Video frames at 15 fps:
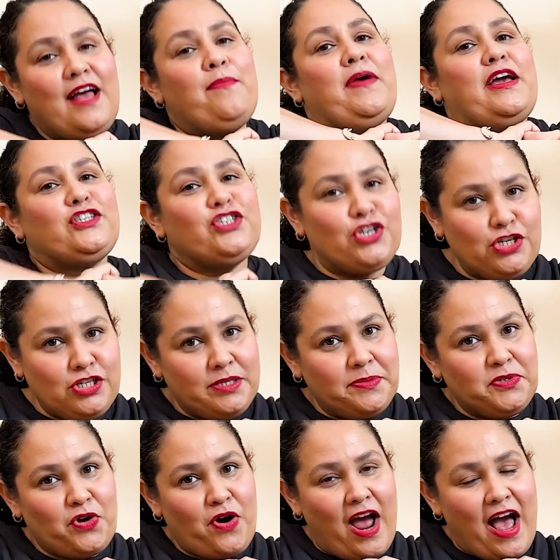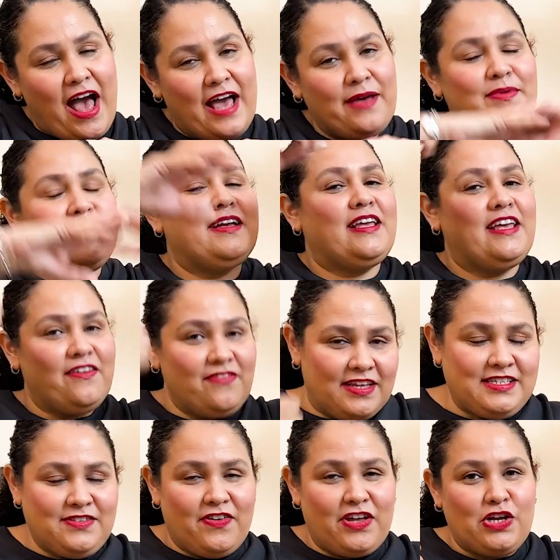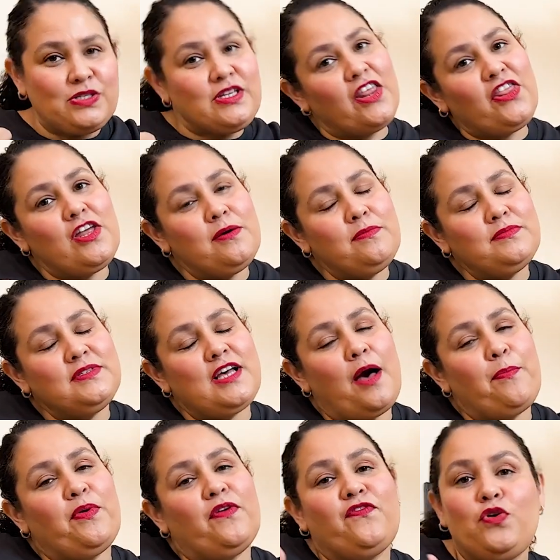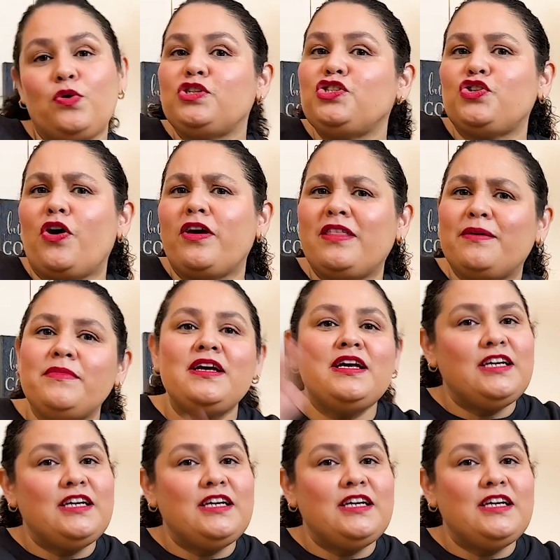Make sure you subscribe, give these videos a thumbs up if you enjoy them,